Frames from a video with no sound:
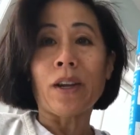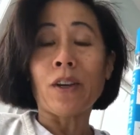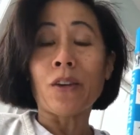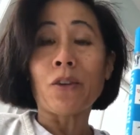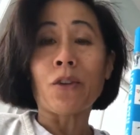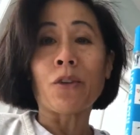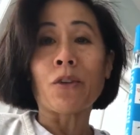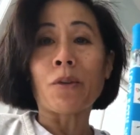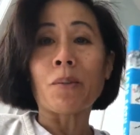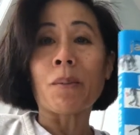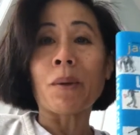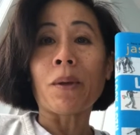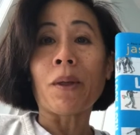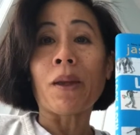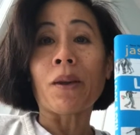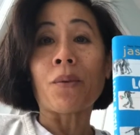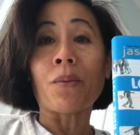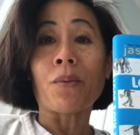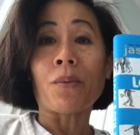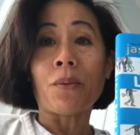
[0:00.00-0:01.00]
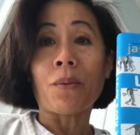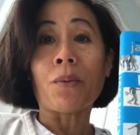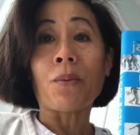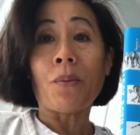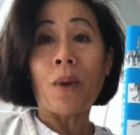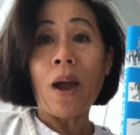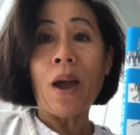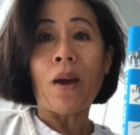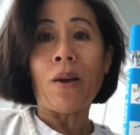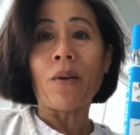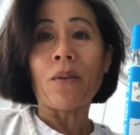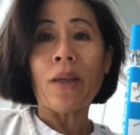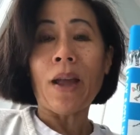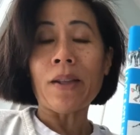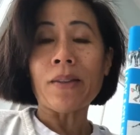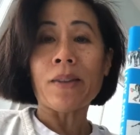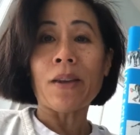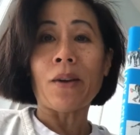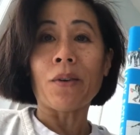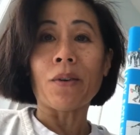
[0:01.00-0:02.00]
and you'll just be like, wow,
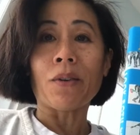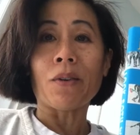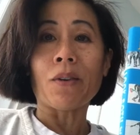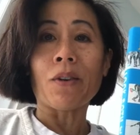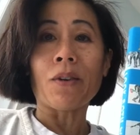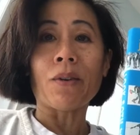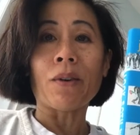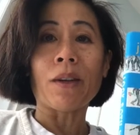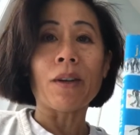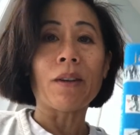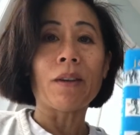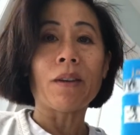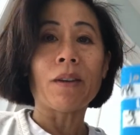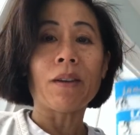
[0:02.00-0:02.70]
that's how you do it.